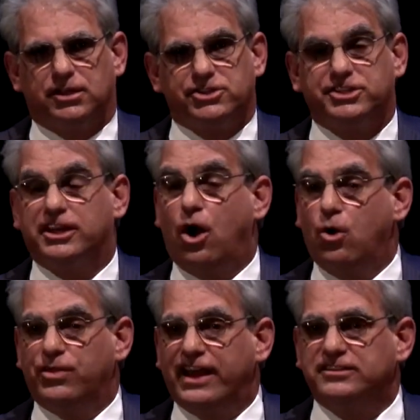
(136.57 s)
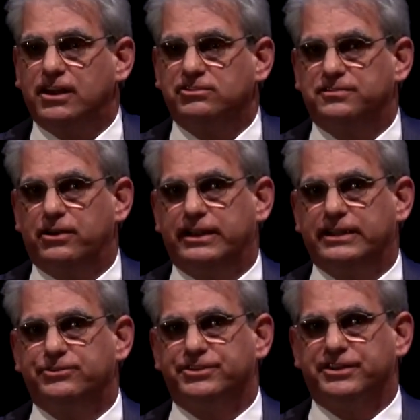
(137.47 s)
She said, "Oh, that sounds very
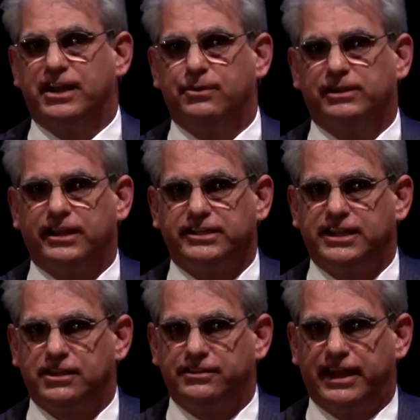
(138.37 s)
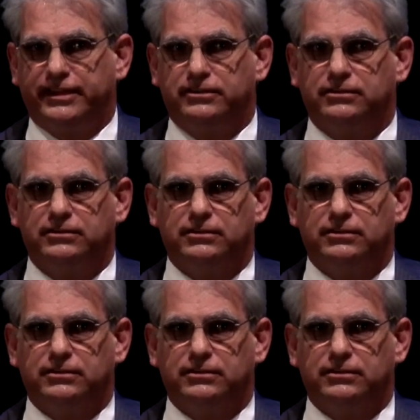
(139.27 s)
interesting. I would like to hear that."